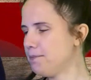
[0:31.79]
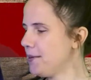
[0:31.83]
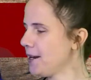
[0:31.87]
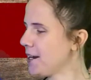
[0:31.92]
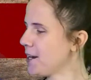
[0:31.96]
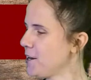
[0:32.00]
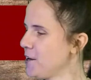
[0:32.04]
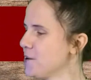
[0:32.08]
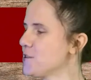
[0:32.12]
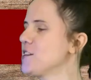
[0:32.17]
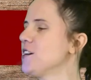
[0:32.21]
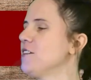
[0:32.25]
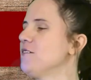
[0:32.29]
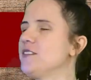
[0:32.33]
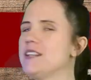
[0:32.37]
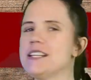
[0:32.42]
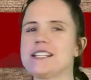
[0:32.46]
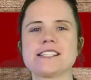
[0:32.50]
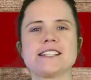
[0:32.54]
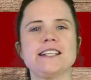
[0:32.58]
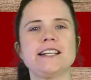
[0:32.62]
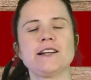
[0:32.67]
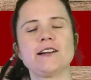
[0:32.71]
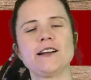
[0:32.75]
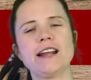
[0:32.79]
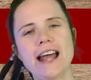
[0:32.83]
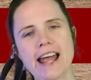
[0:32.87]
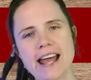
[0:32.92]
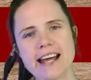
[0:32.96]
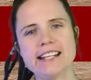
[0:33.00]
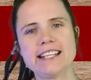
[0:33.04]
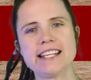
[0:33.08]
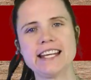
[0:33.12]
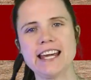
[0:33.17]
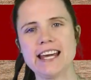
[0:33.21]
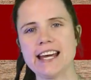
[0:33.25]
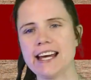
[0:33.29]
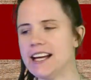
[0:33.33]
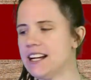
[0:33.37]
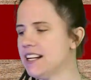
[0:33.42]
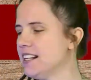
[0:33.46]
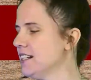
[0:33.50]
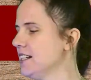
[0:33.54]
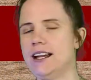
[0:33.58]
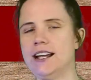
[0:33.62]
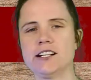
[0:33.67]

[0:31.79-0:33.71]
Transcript: because of this little headgear.